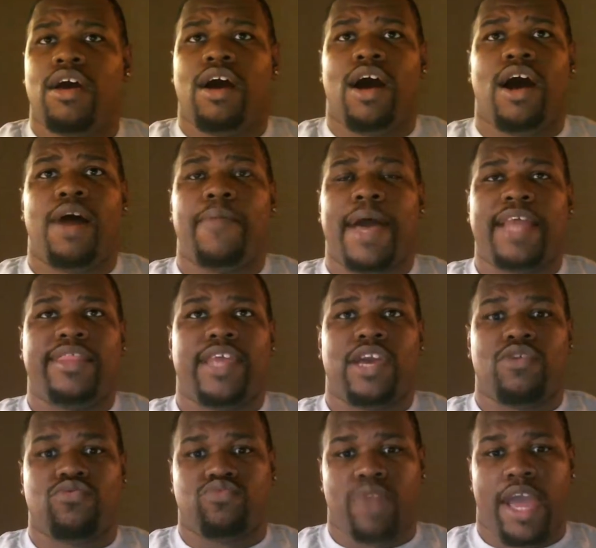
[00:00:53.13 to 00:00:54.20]
I
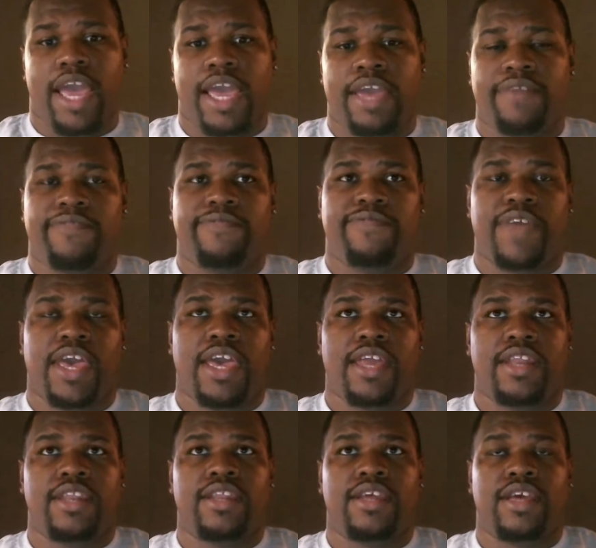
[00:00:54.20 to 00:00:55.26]
think Rey,
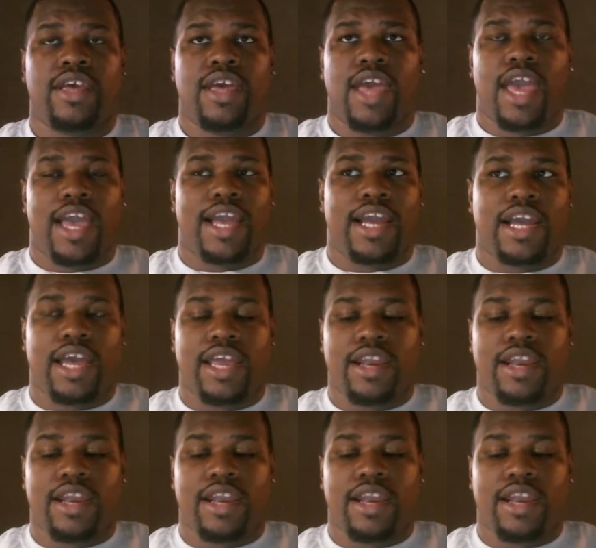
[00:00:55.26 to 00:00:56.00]
Finn, and